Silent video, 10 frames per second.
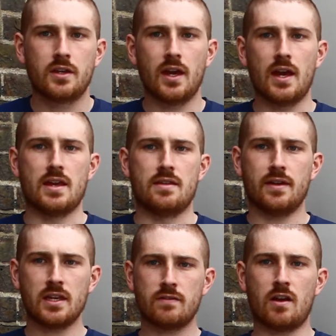Okay,
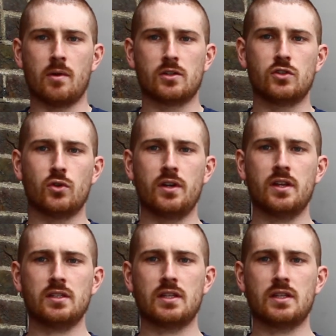thank you very much for joining us.